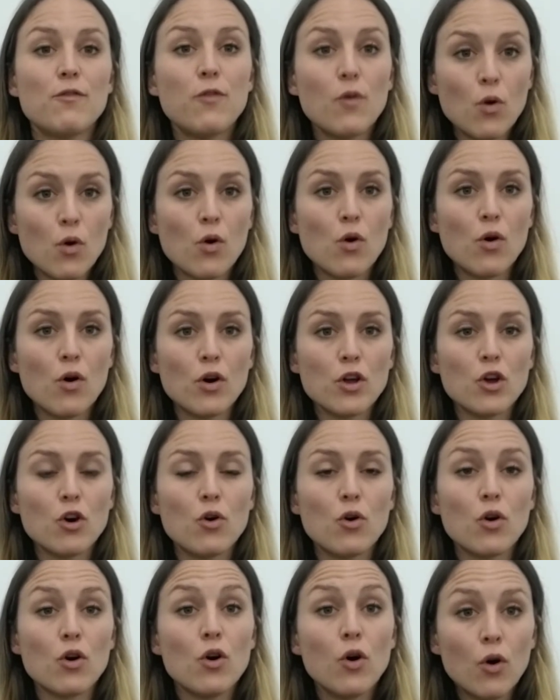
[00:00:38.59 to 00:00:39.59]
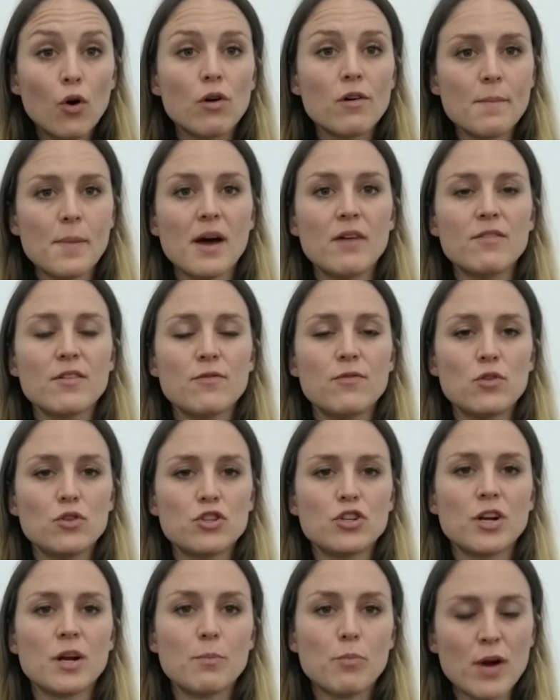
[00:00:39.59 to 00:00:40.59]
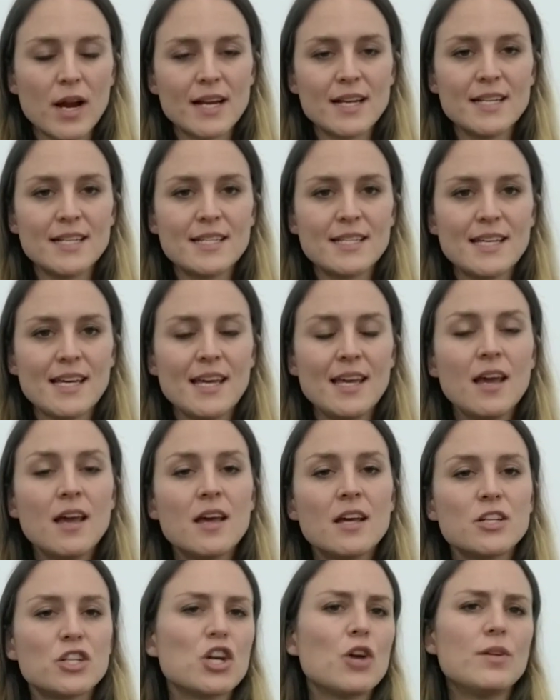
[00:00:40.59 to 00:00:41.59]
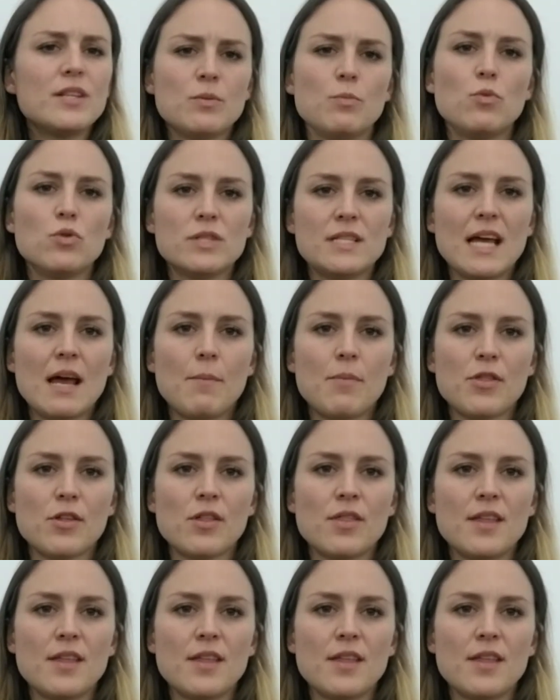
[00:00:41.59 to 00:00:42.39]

for your core and pelvic floor during pregnancy to go into more depth on